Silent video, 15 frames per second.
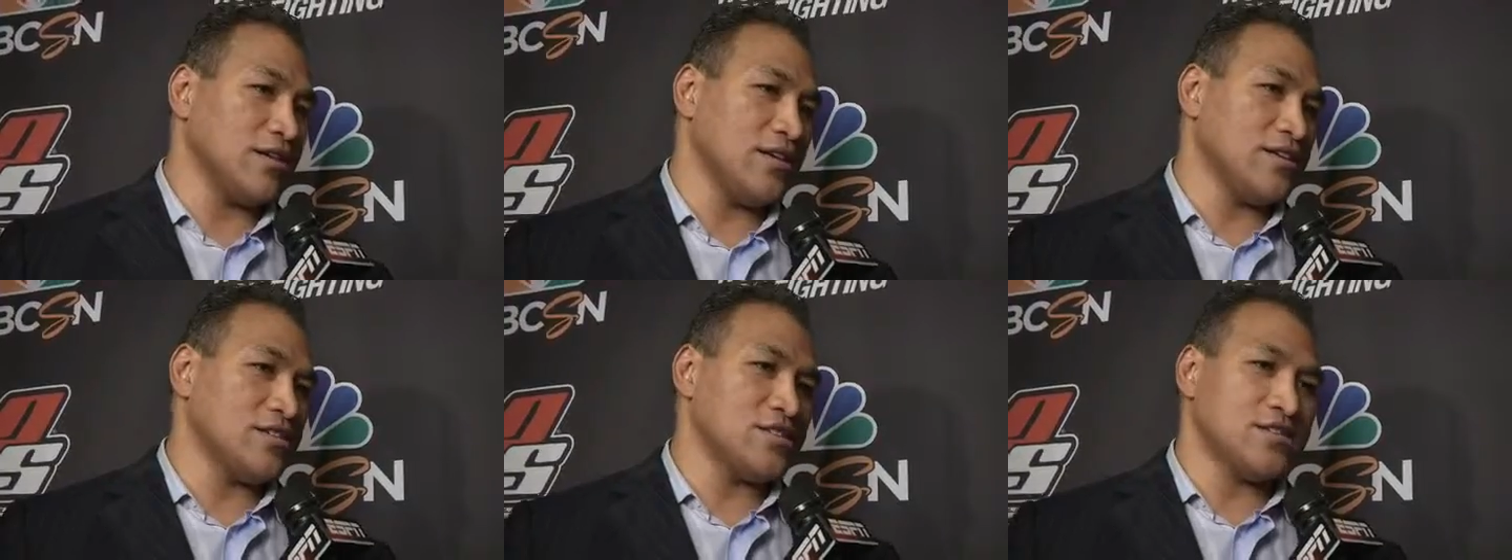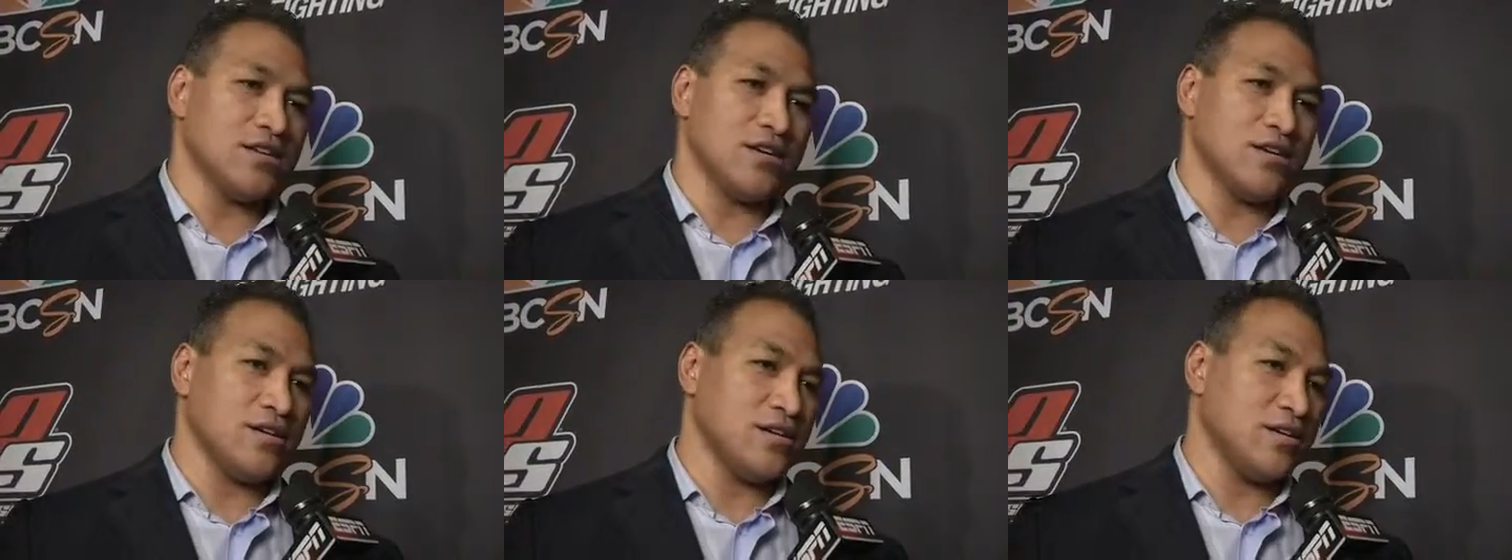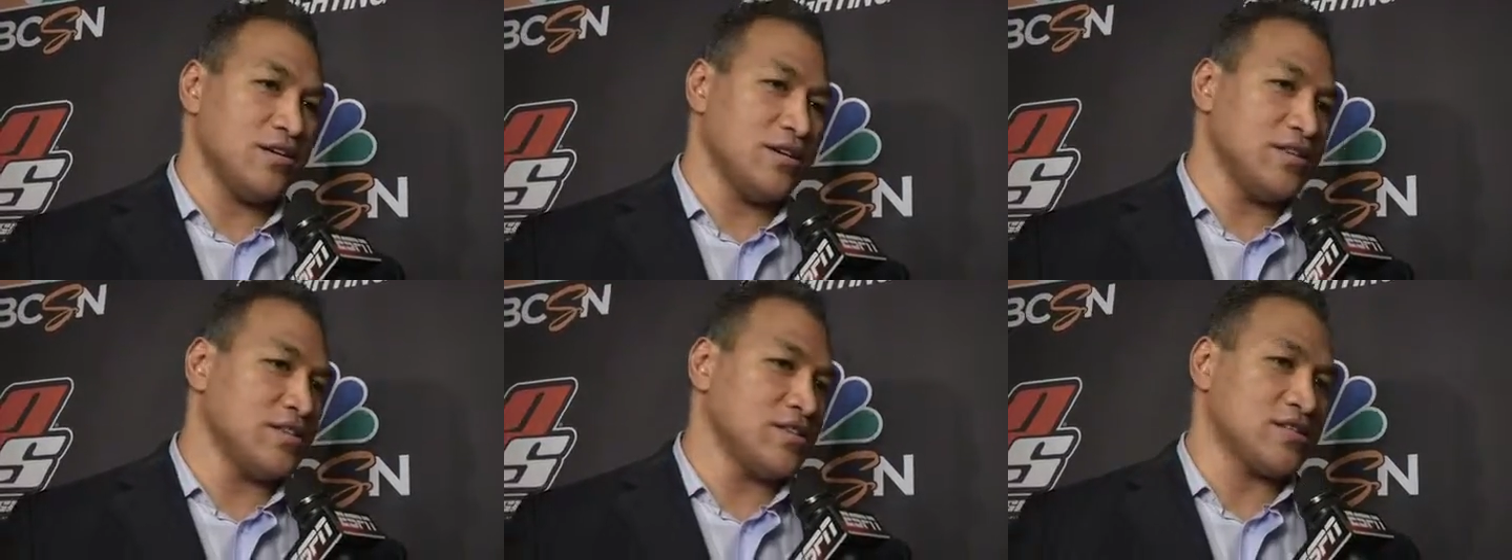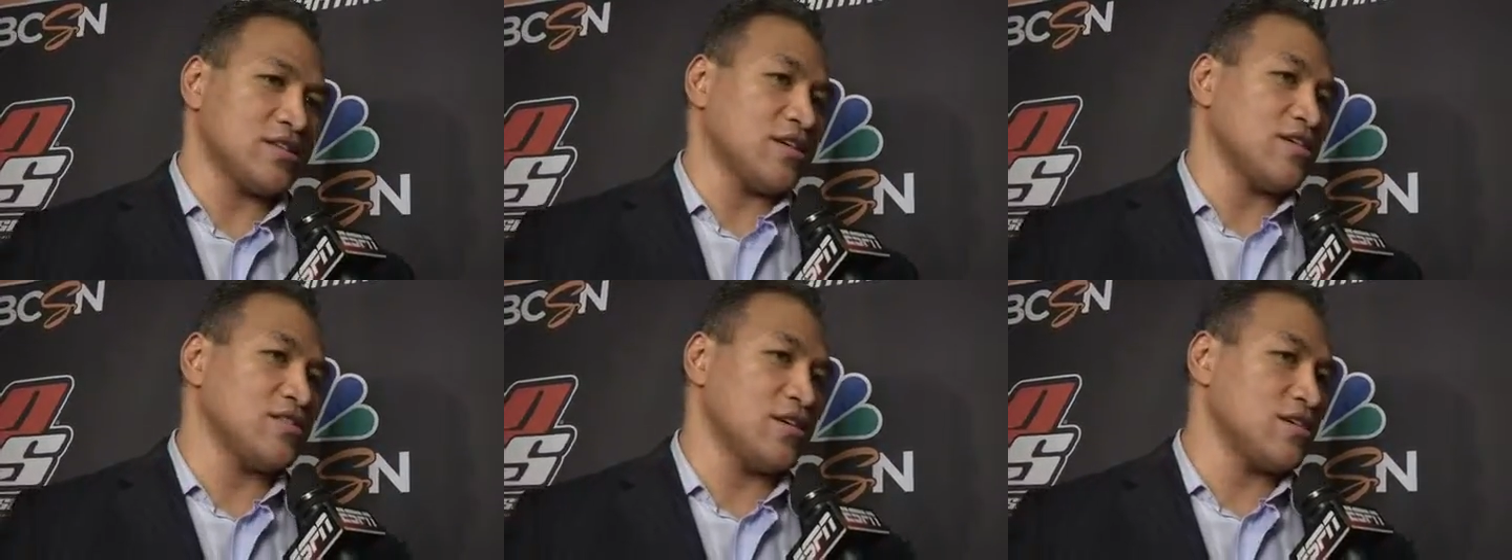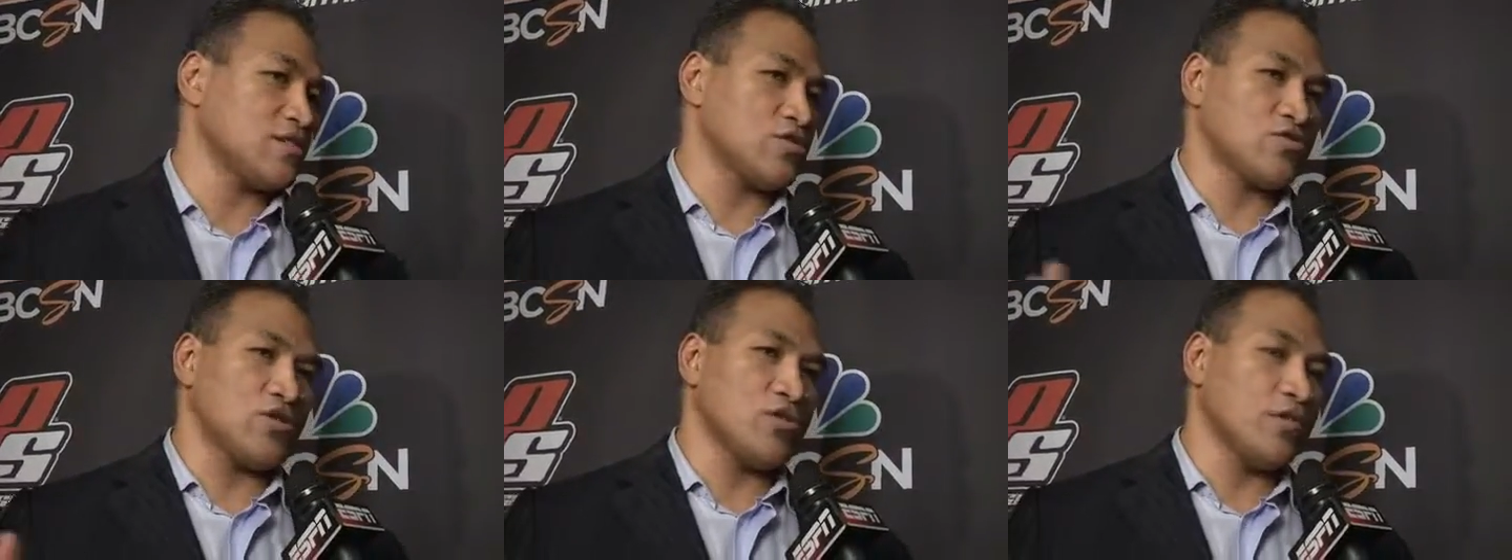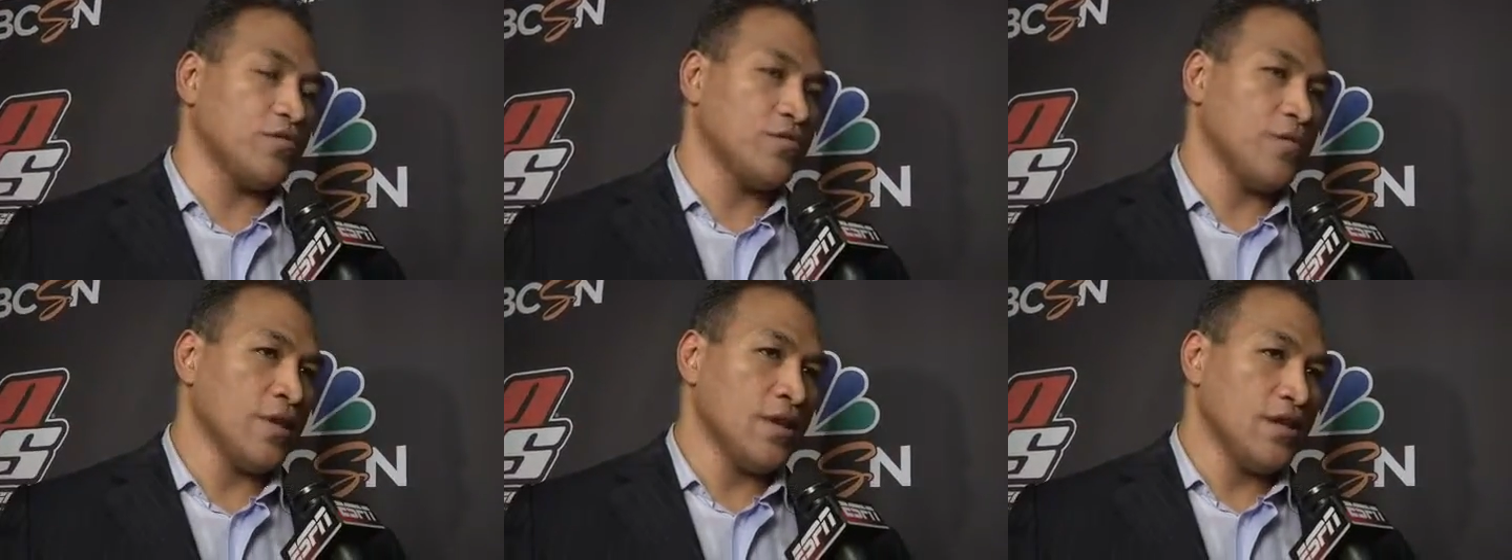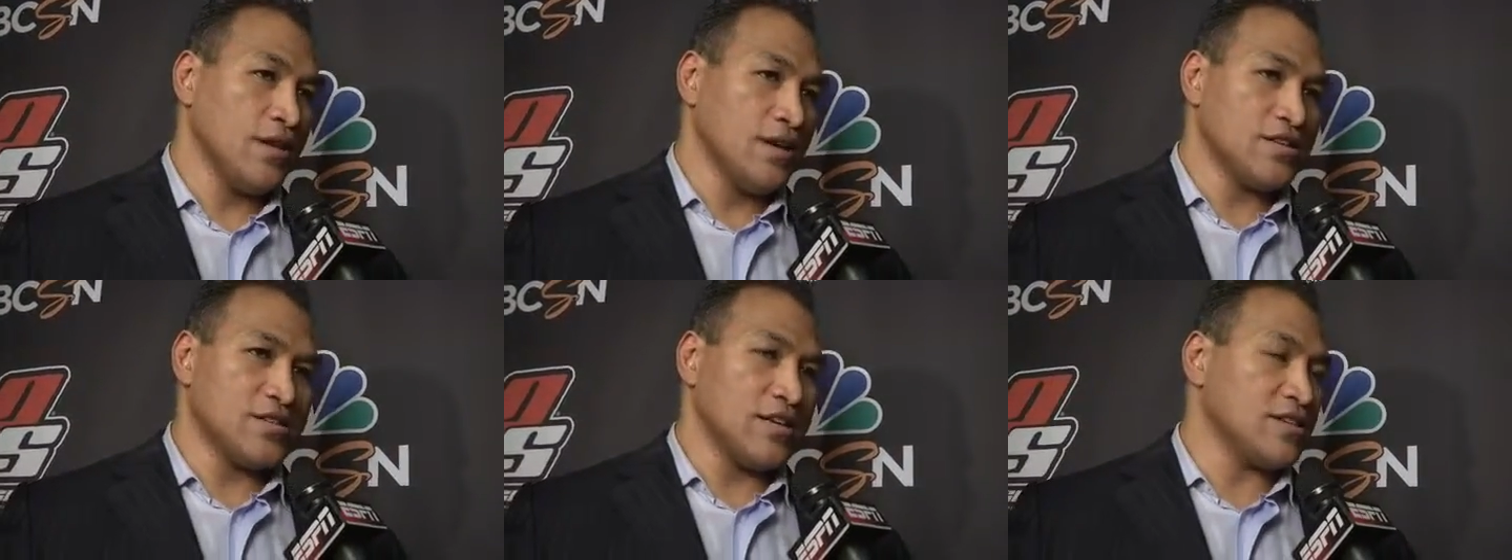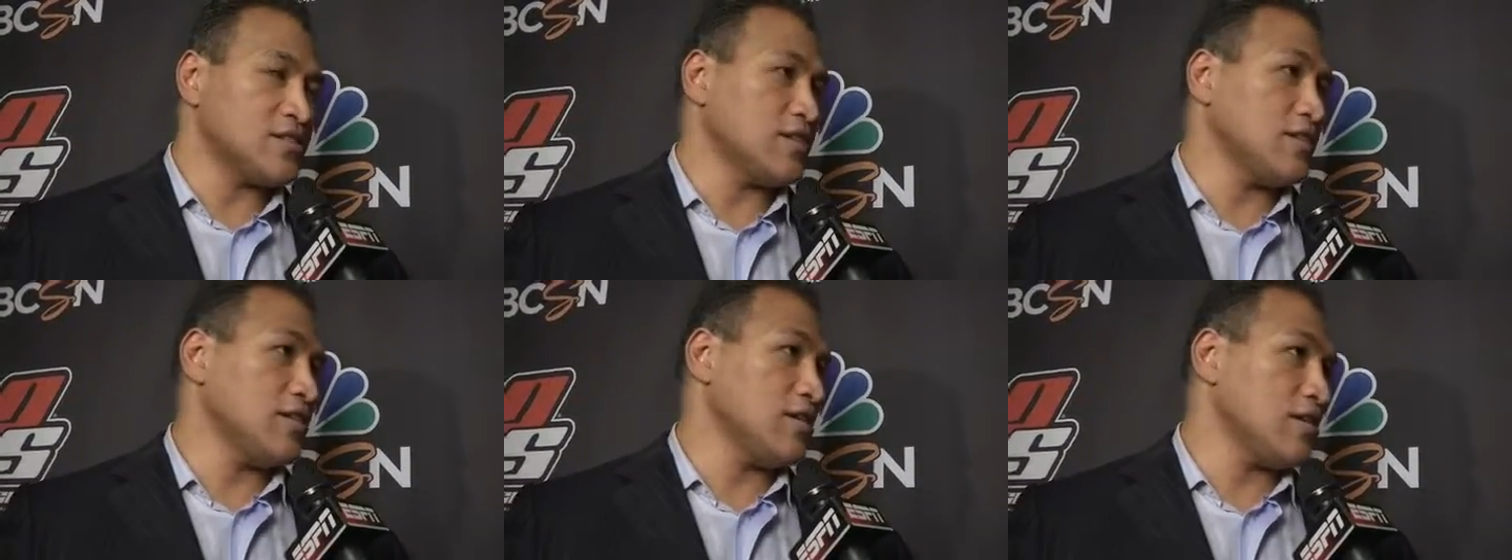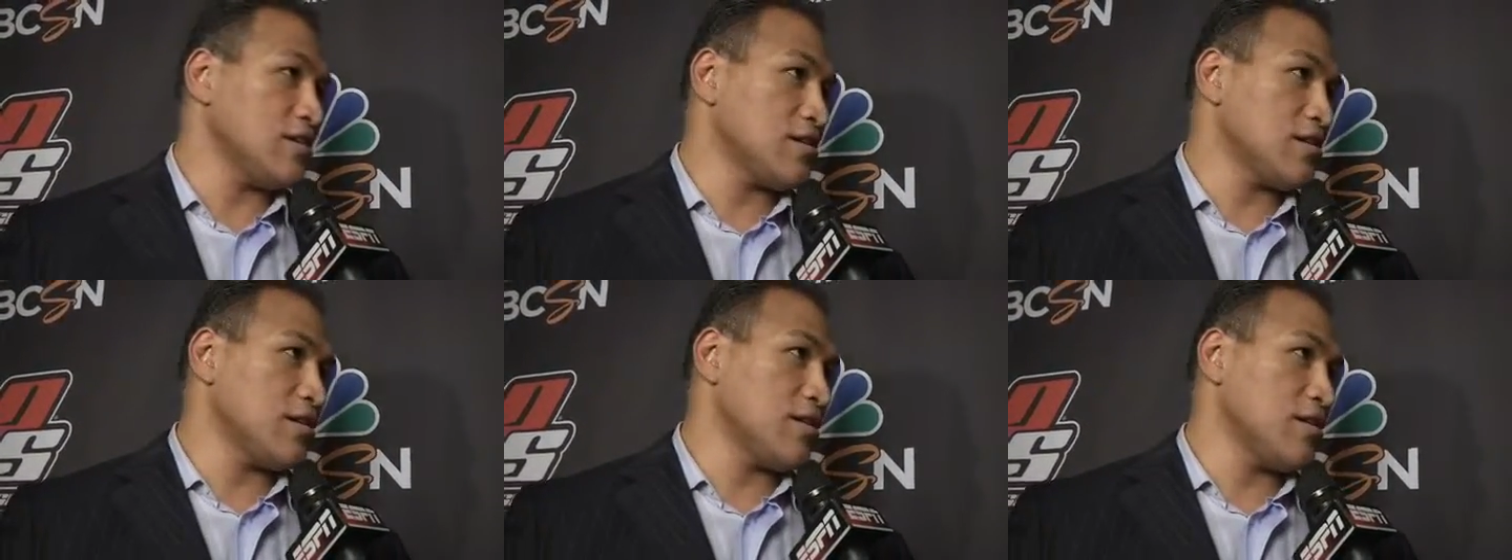he's just got to take control of his destiny and